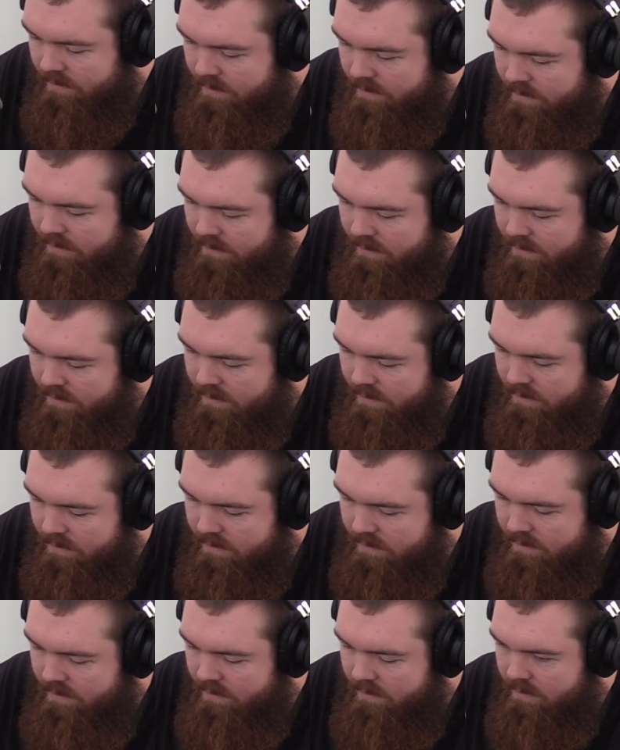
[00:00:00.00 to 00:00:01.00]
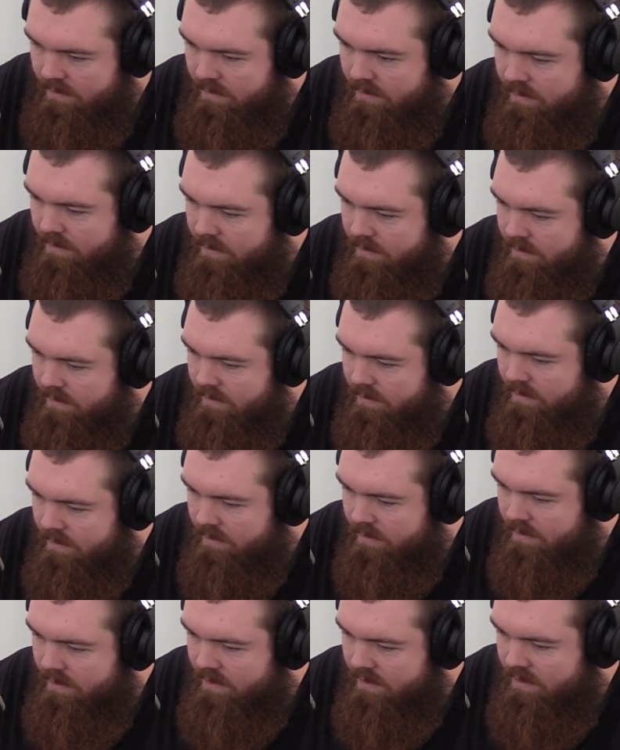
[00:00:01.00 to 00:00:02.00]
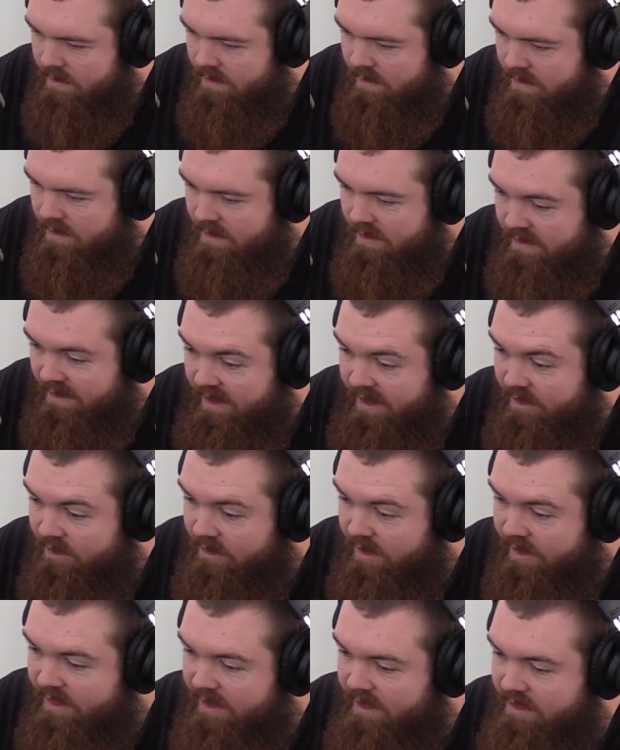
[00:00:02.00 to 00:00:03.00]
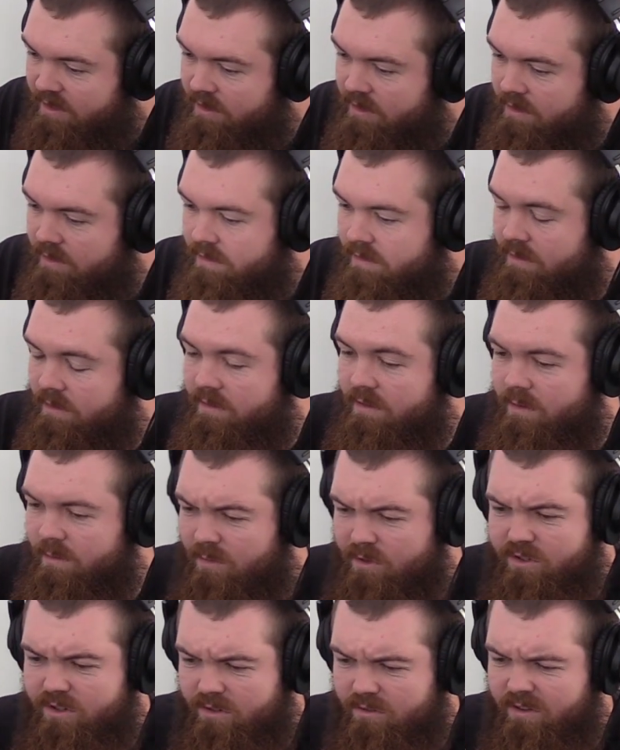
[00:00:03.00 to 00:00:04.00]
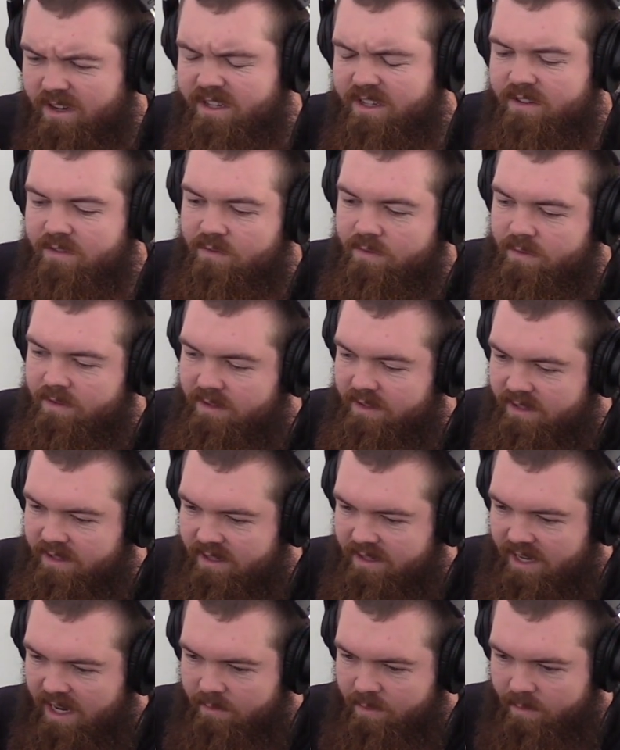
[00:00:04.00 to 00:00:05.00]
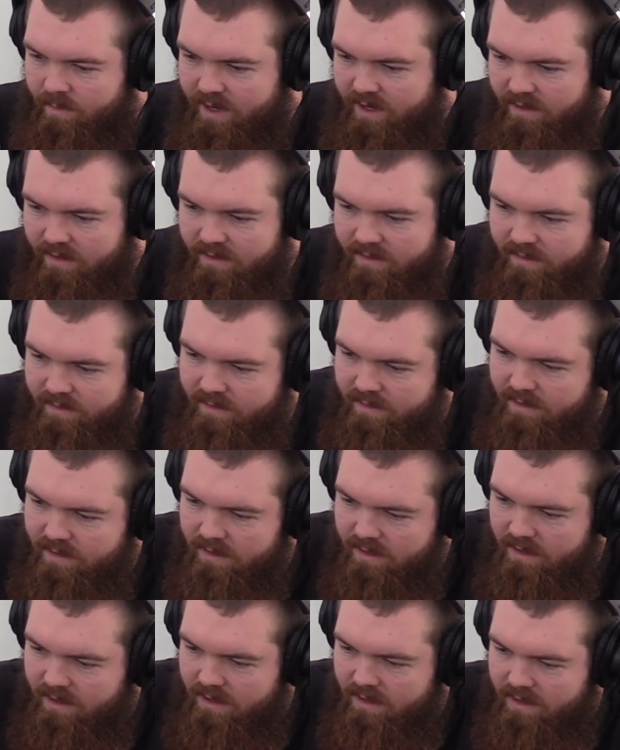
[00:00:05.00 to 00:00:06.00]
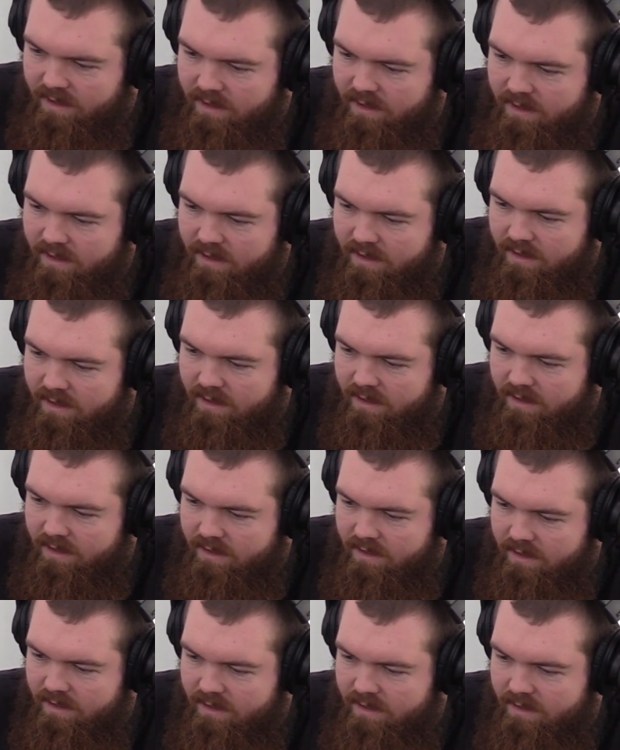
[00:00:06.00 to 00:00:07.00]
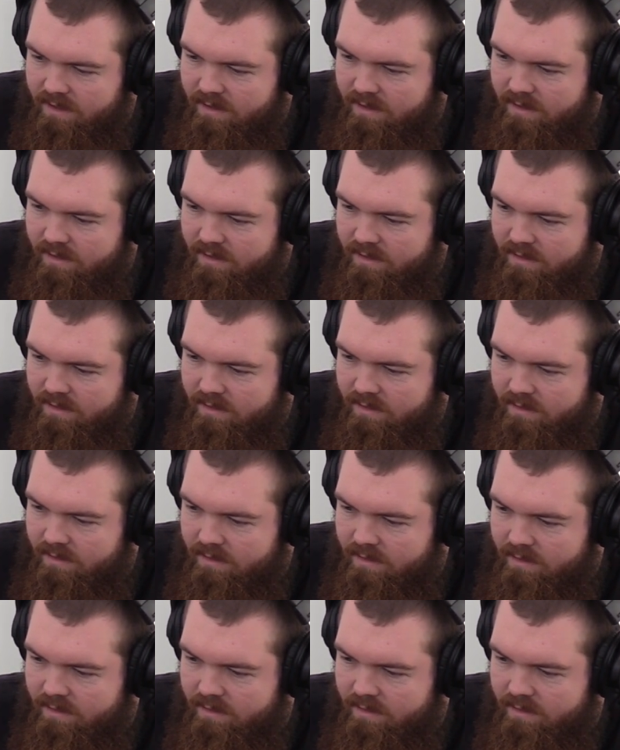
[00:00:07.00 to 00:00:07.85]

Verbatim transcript: polar bears are actually really mean. Yeah, I think they're the most aggressive yeah, bear. type of bear. Yeah, I think so. Because uh, I mean,